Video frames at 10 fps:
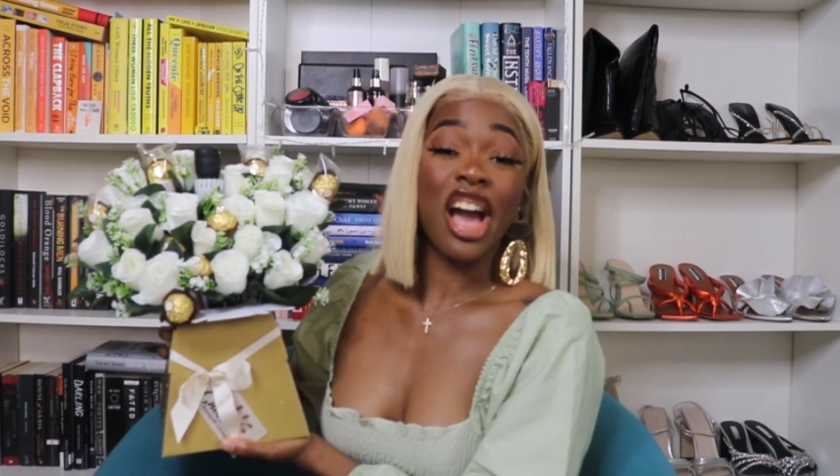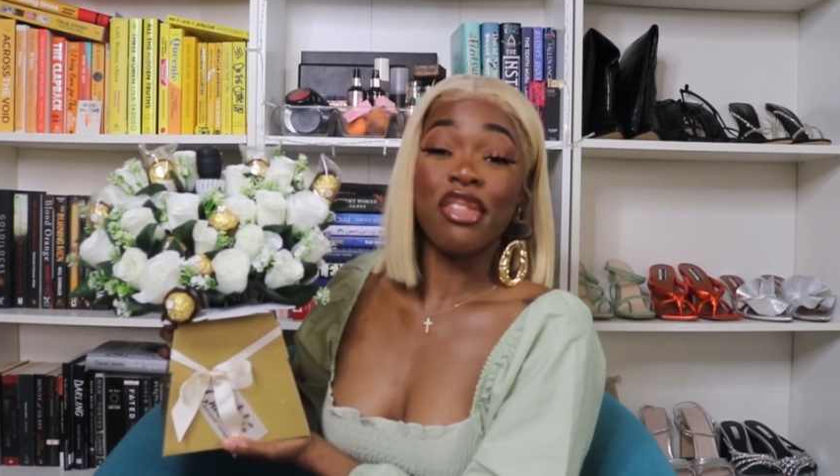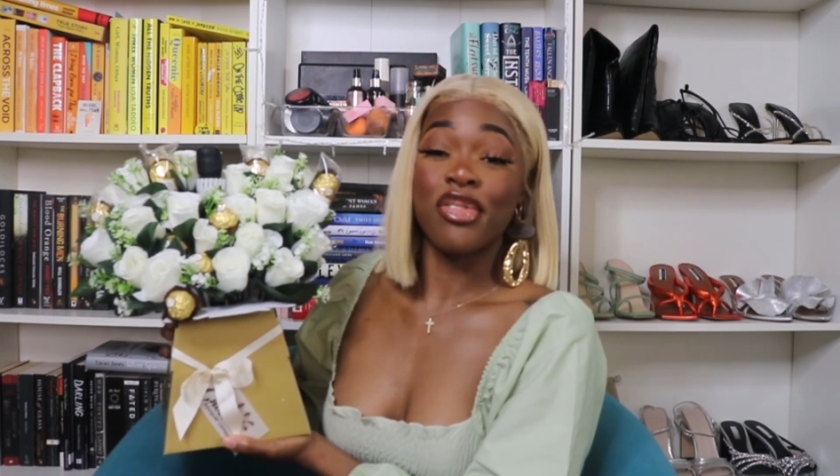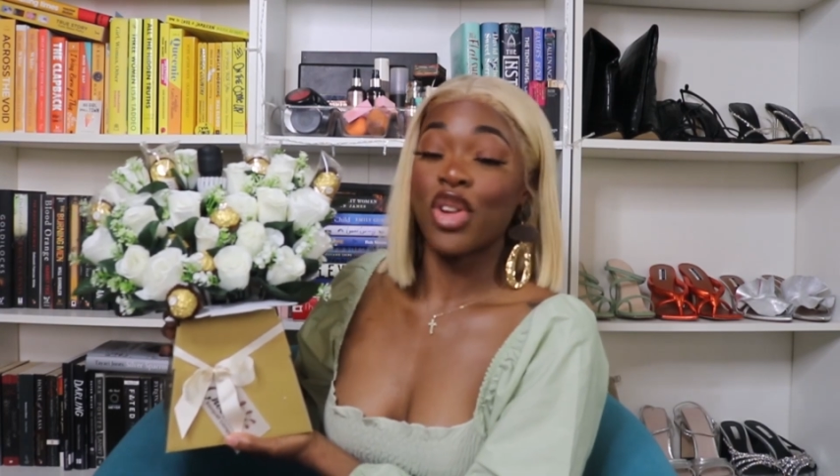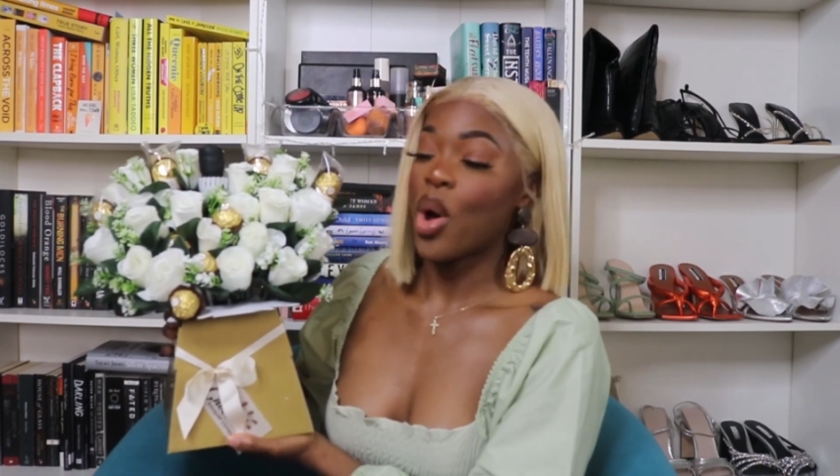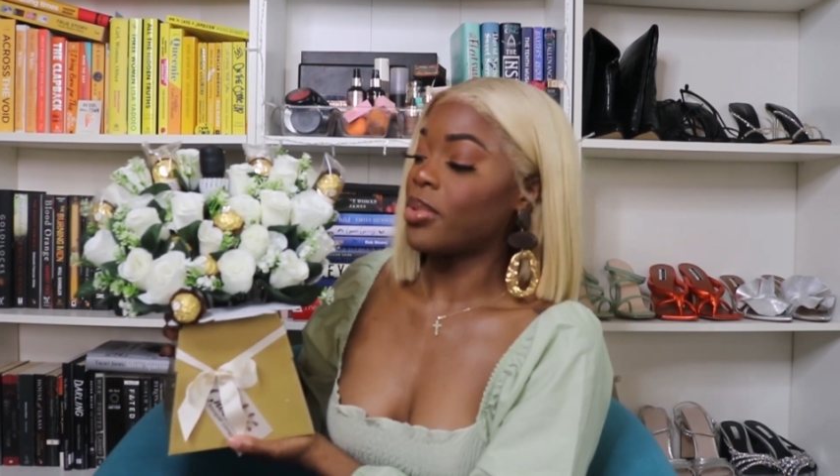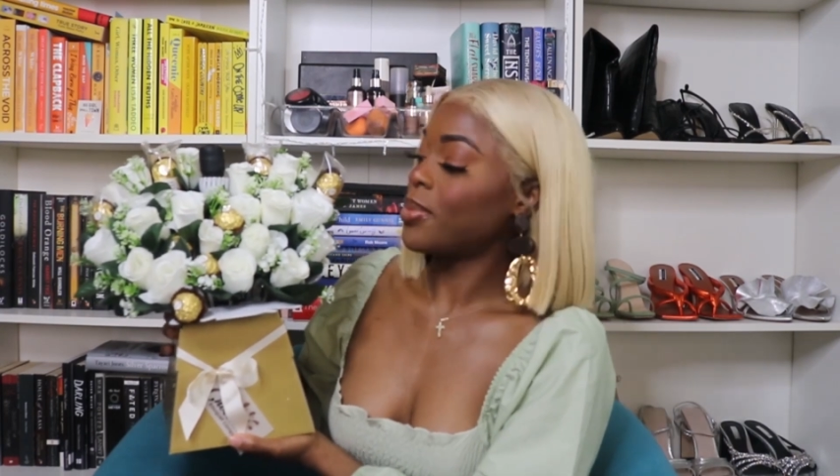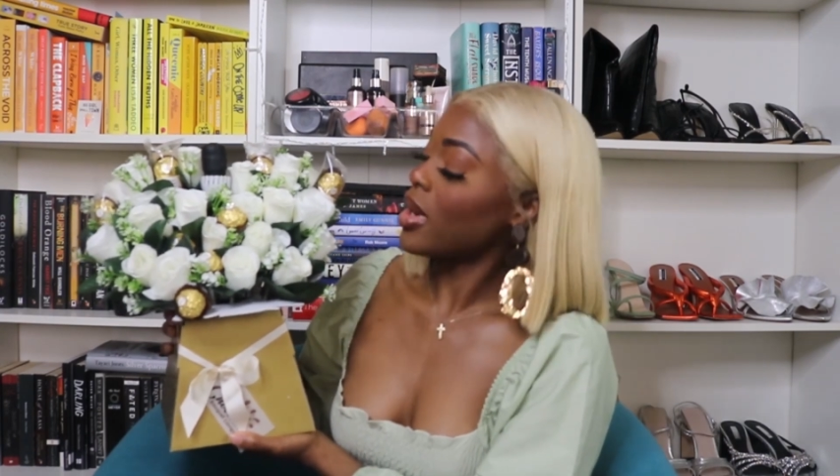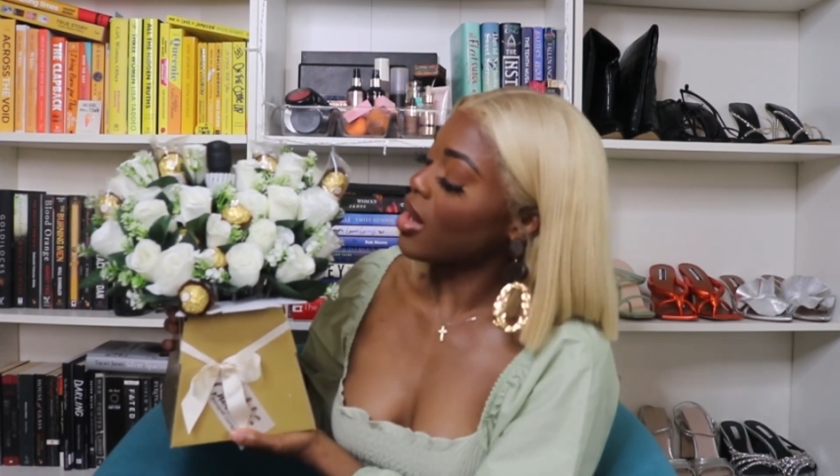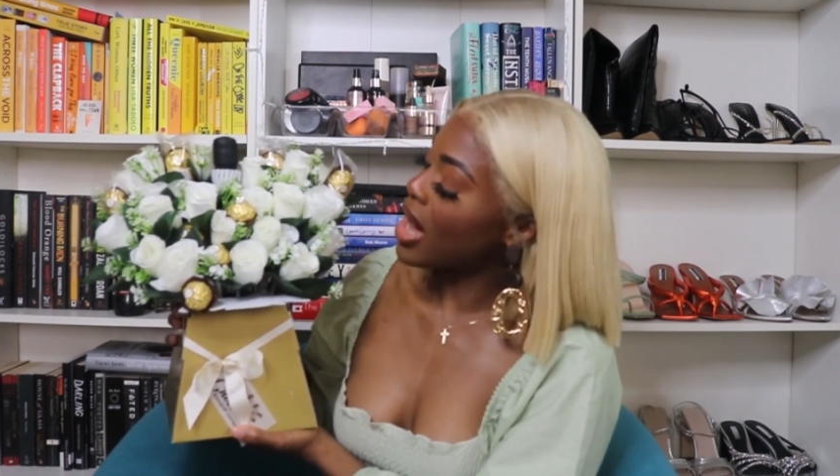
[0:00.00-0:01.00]
I've flopped,
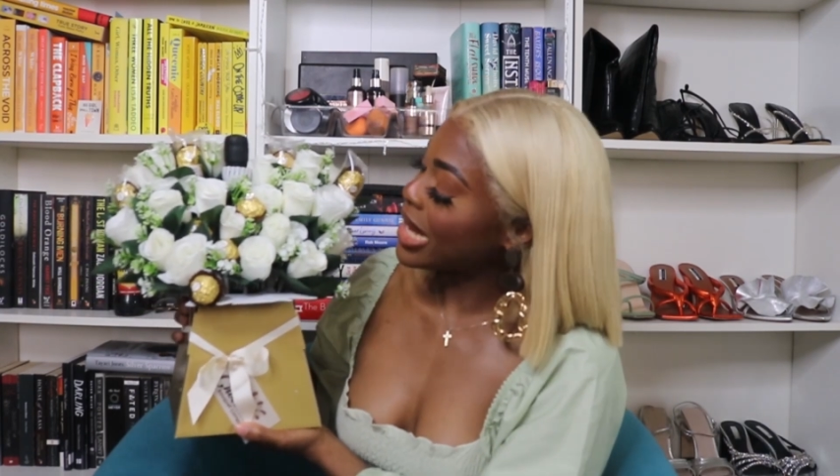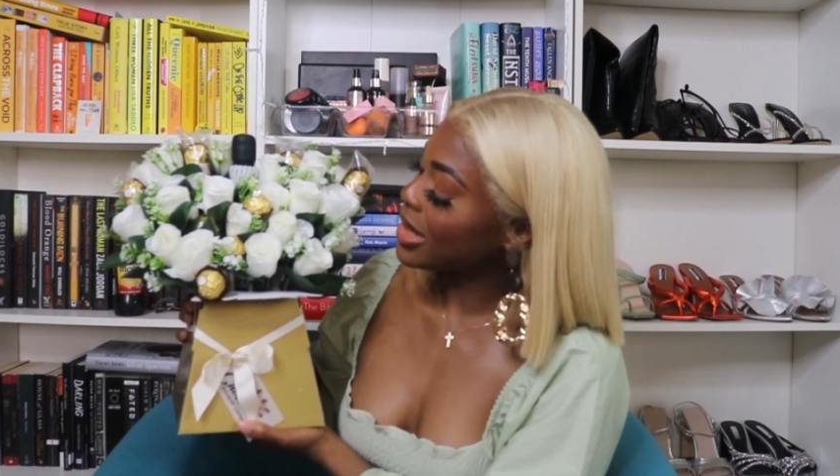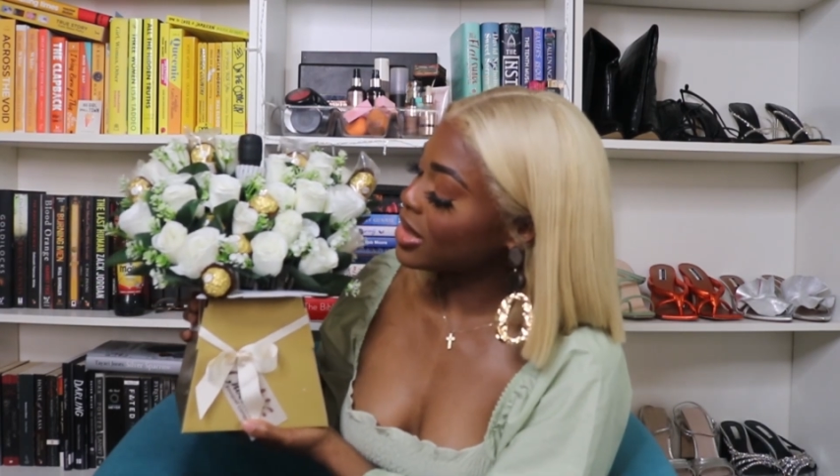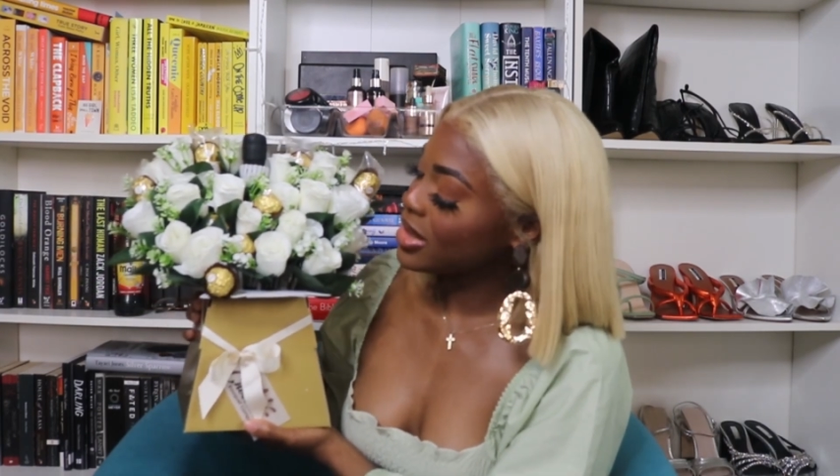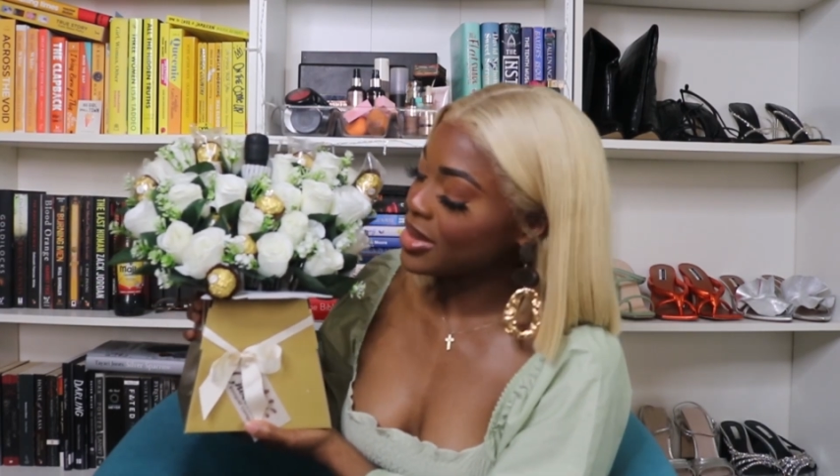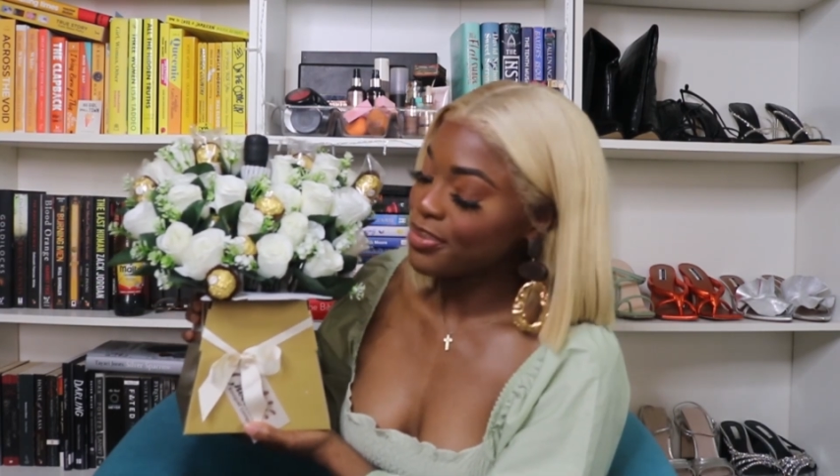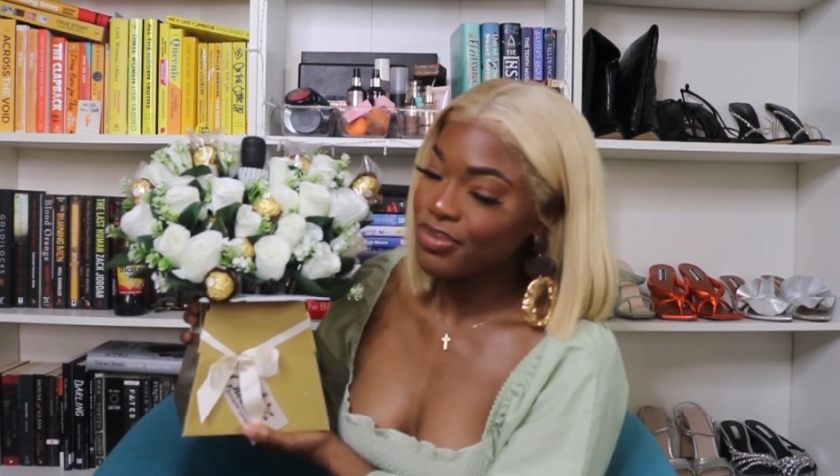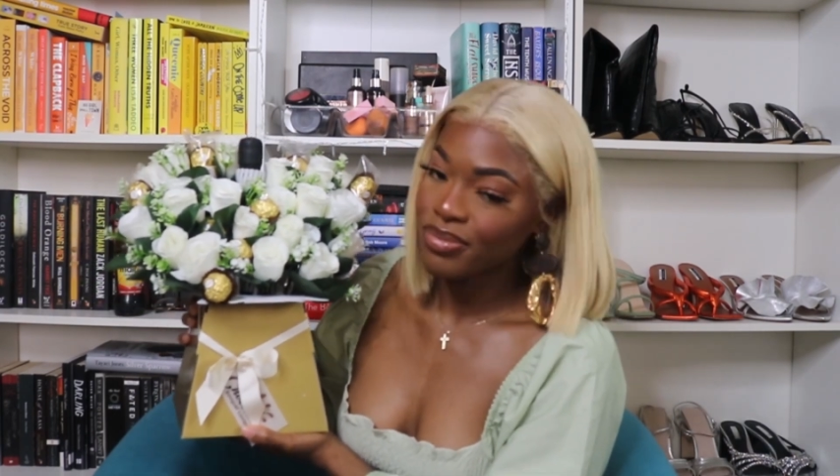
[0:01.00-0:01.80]
but guys,